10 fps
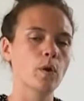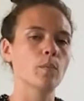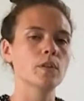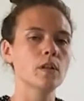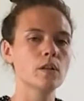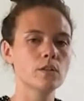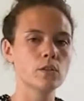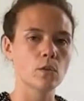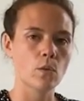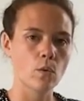muscle,
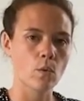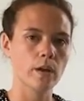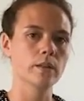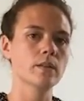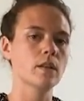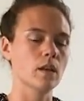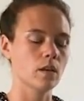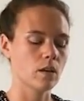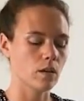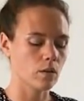so once
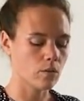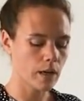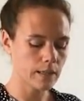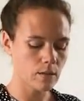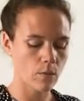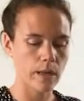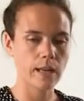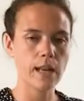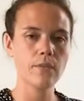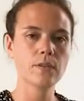uh, right,
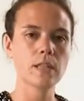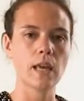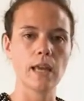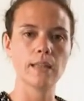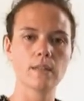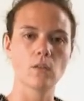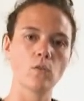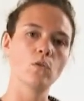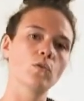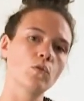one left, and
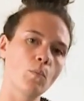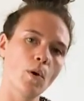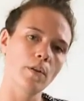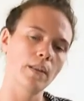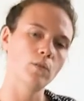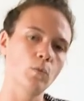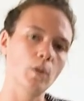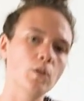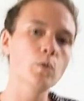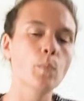you don't do more than two
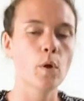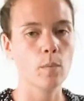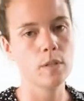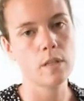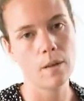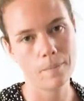minutes per muscle.